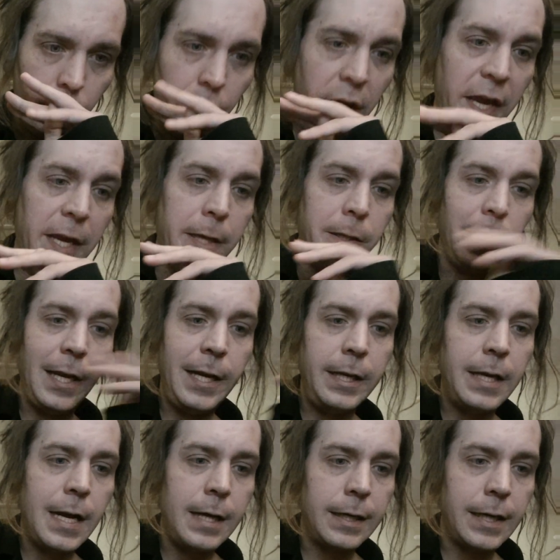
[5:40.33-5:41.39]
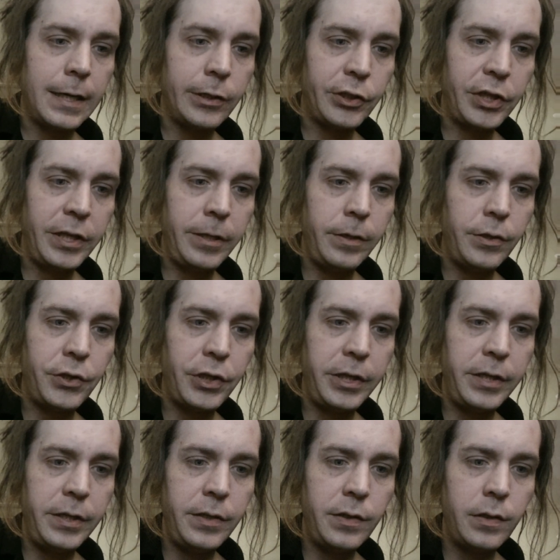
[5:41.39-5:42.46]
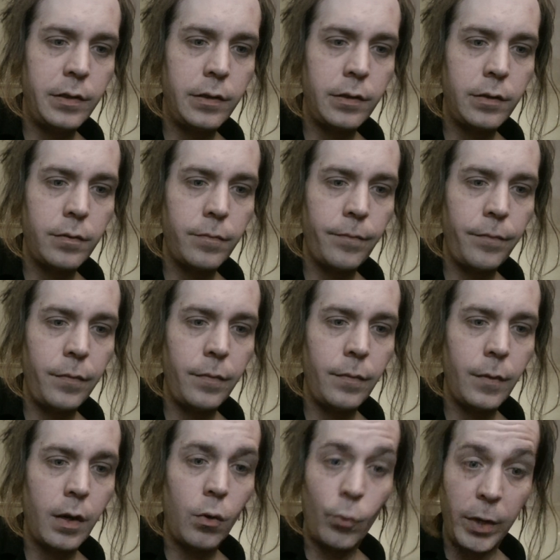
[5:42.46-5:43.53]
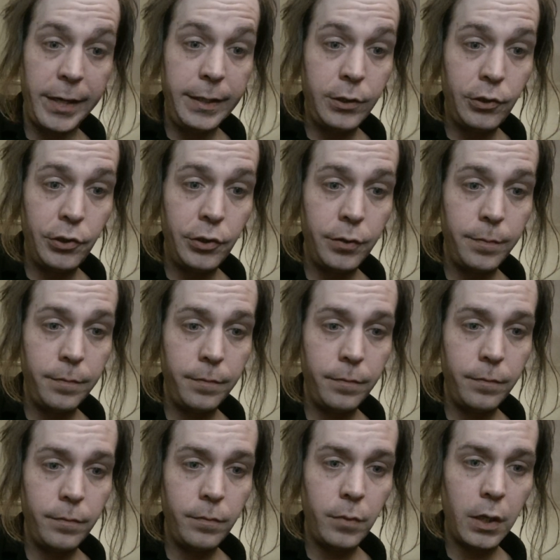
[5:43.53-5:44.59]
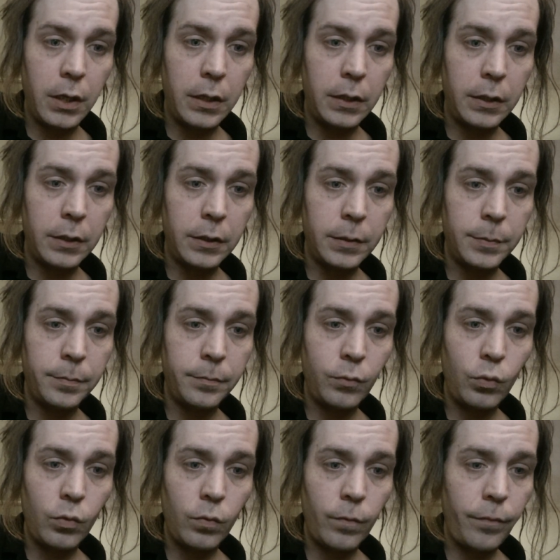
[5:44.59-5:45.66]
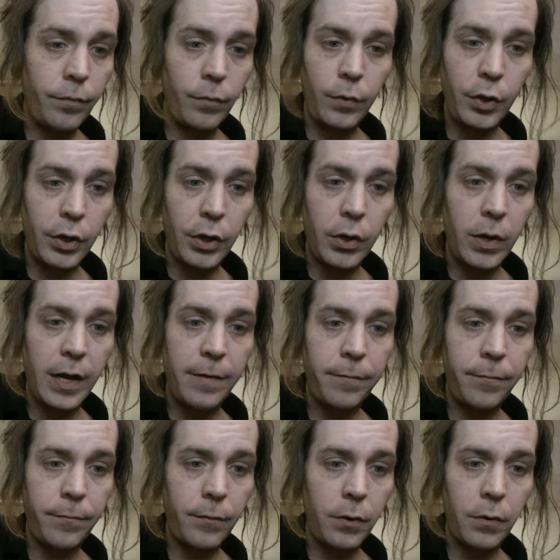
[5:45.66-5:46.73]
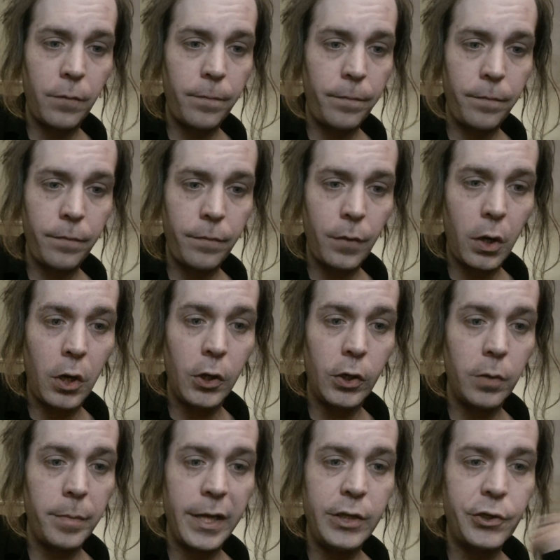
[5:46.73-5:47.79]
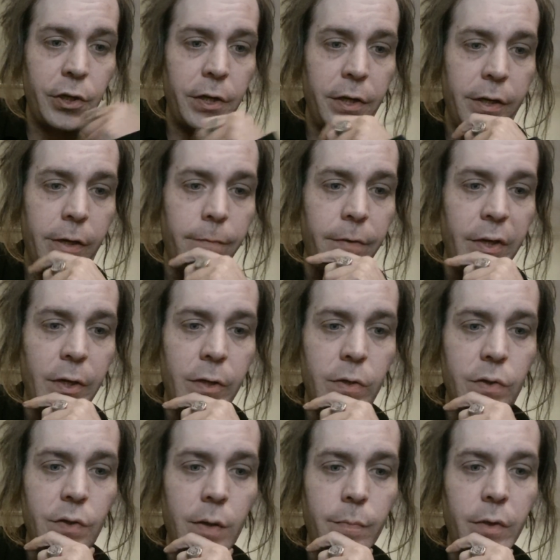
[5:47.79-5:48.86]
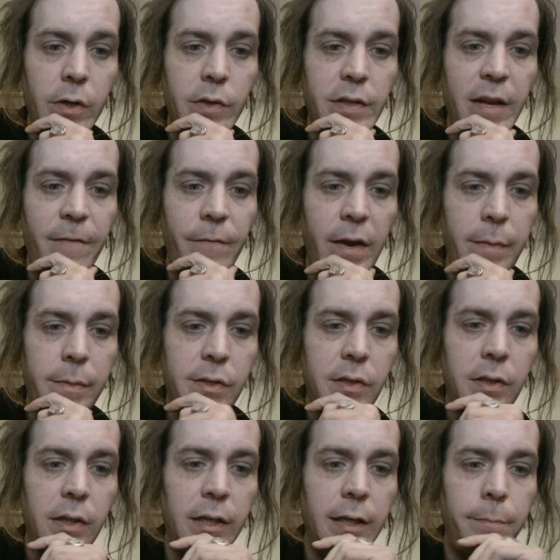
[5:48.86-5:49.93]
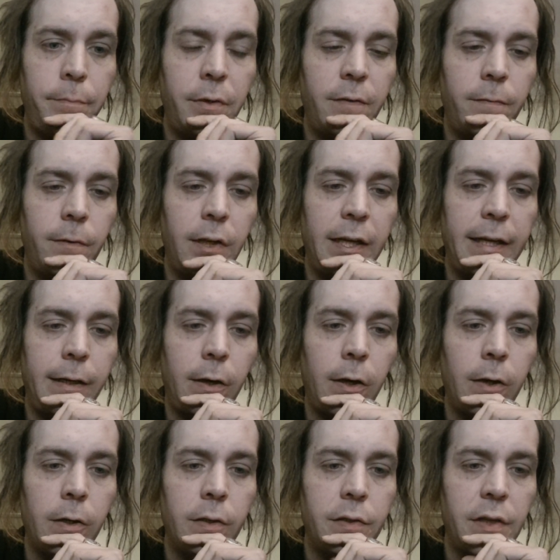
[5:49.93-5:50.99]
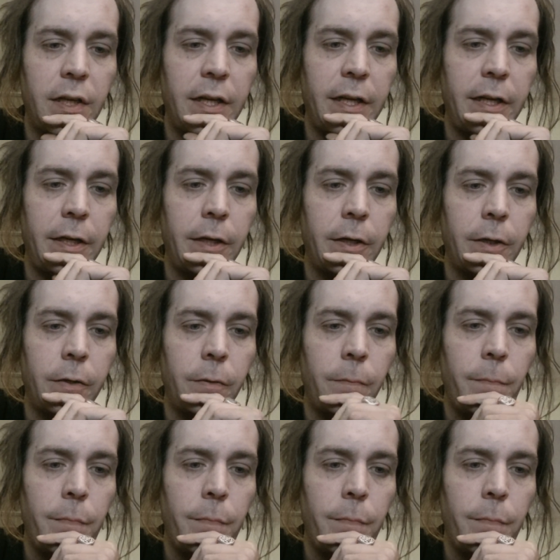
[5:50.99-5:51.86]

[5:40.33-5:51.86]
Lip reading: and Lady Gaga, she's a witch. You know, I've heard her mention in interviews. There's that famous clip of like her saying, you know,